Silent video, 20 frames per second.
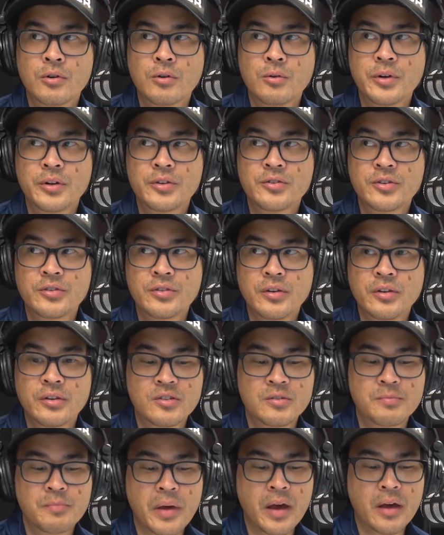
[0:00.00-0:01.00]
quick, just to
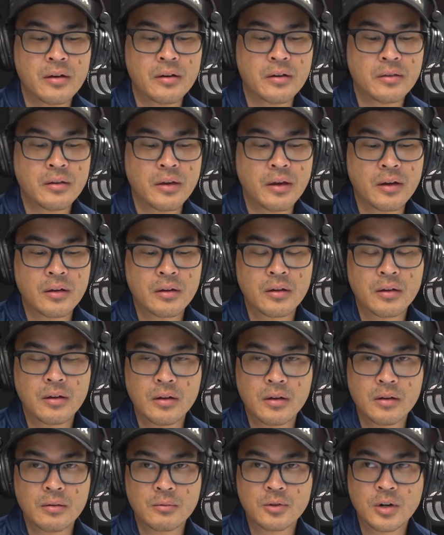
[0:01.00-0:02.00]
expand on that
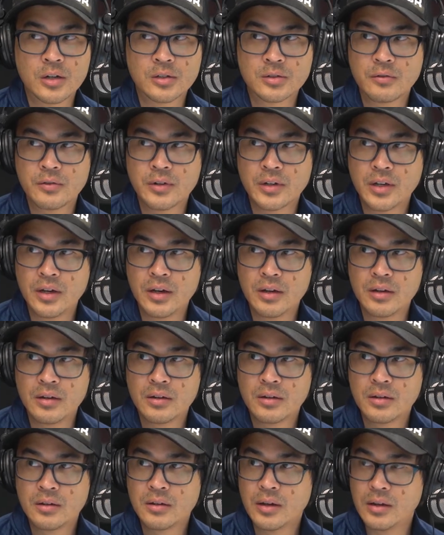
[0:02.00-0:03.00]
crossover kit
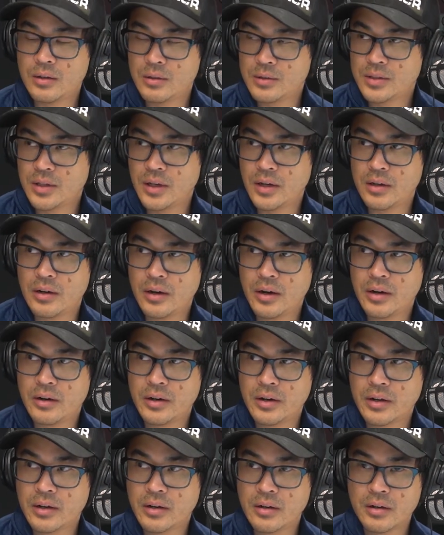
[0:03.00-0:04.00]
that you said,
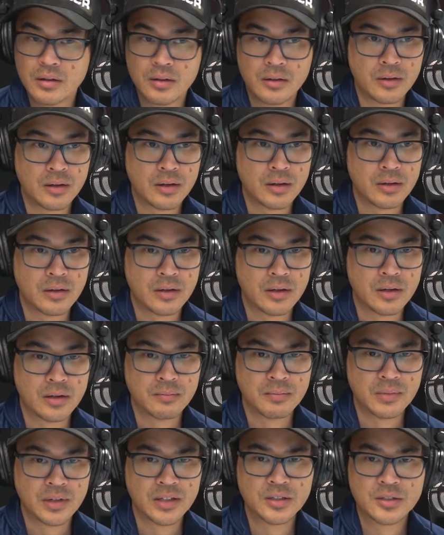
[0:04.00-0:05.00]
Eric, you could
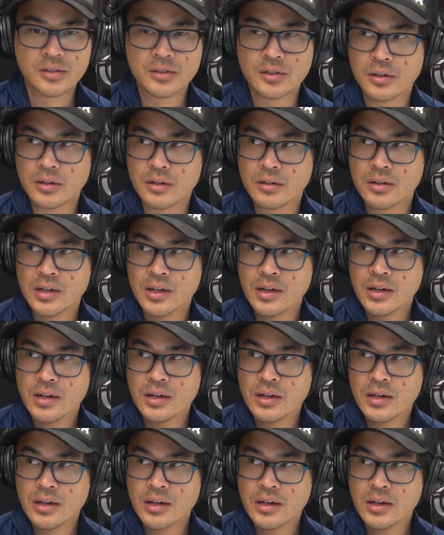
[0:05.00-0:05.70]
install.